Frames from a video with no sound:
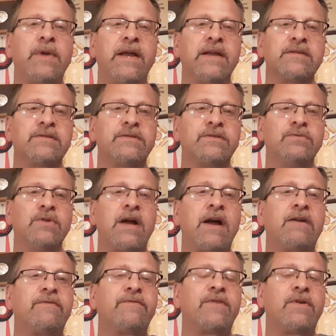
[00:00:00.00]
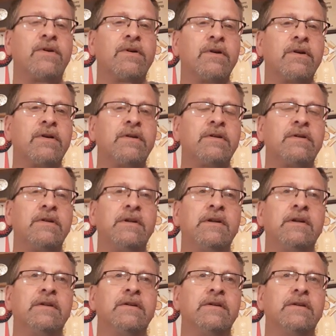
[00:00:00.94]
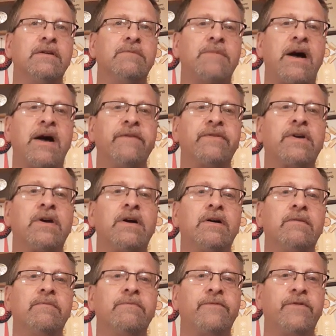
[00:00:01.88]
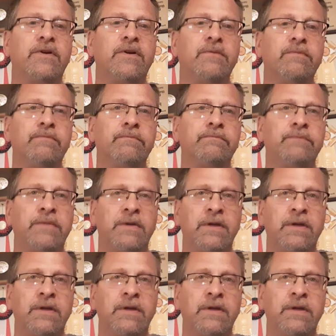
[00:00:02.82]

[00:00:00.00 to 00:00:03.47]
as to how far um, I've come from